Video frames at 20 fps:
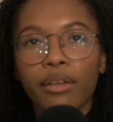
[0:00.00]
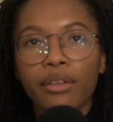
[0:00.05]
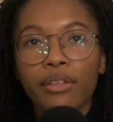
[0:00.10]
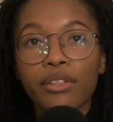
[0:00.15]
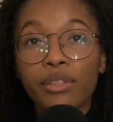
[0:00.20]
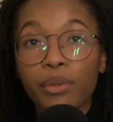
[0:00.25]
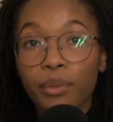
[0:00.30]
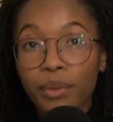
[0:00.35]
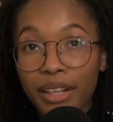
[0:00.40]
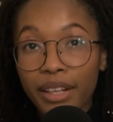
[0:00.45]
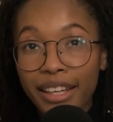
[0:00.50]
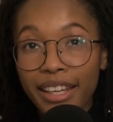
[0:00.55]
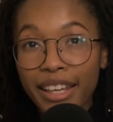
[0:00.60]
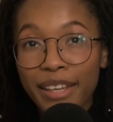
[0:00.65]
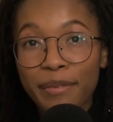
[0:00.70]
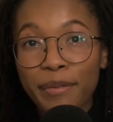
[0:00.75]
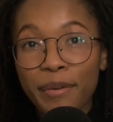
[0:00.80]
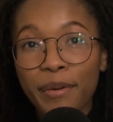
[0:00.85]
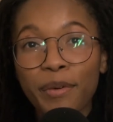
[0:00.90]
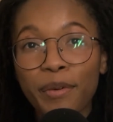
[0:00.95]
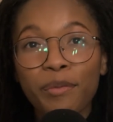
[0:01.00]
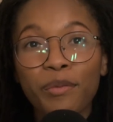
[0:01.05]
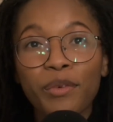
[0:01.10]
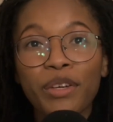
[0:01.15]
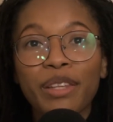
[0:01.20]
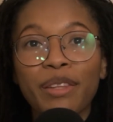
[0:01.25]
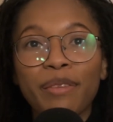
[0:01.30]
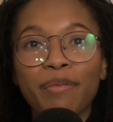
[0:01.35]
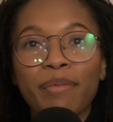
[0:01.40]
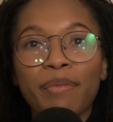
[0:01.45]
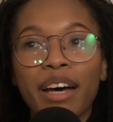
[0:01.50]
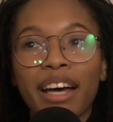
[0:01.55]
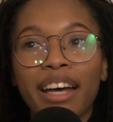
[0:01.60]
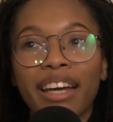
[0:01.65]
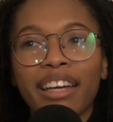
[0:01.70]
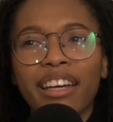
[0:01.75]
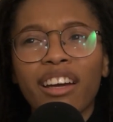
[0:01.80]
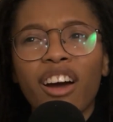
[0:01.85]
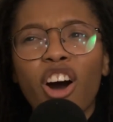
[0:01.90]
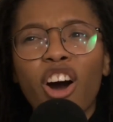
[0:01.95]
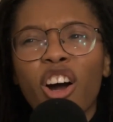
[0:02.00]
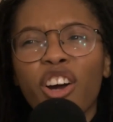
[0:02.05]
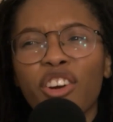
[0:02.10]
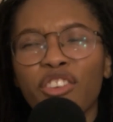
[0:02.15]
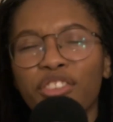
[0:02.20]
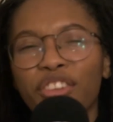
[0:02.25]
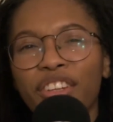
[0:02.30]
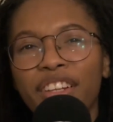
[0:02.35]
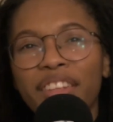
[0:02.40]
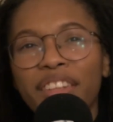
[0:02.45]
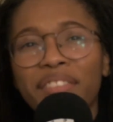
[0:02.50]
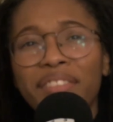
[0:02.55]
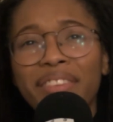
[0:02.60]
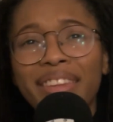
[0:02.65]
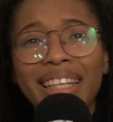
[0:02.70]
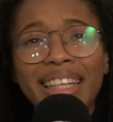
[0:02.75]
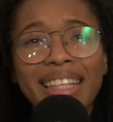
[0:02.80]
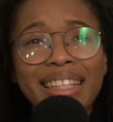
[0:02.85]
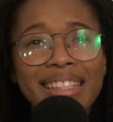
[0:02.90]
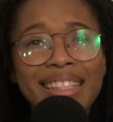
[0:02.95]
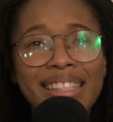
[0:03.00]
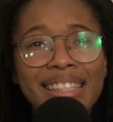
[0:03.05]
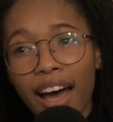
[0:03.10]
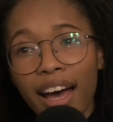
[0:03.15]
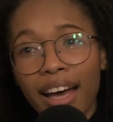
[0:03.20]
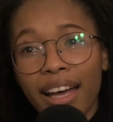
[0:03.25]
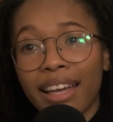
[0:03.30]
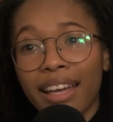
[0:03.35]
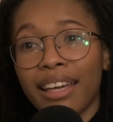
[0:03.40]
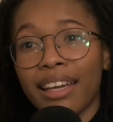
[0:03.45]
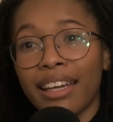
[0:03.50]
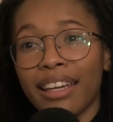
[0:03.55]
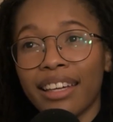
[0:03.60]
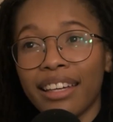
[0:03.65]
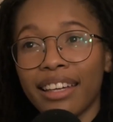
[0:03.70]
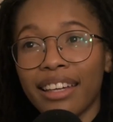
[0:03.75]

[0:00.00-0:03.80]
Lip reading: So when I came home with my car full of things, I